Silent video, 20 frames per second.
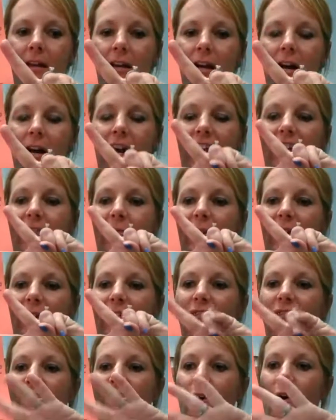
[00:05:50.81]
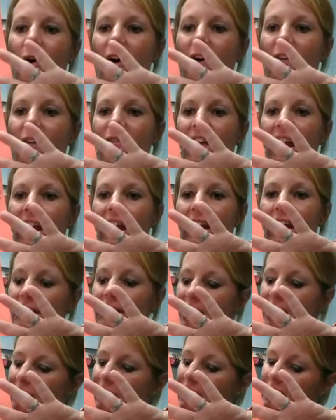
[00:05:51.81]
or give me 4 fingers
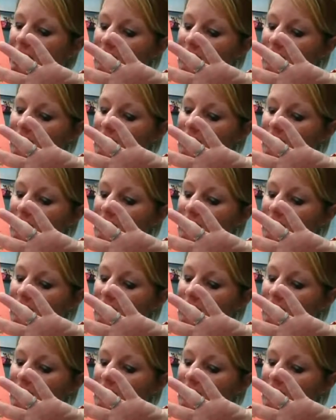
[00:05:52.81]
if it's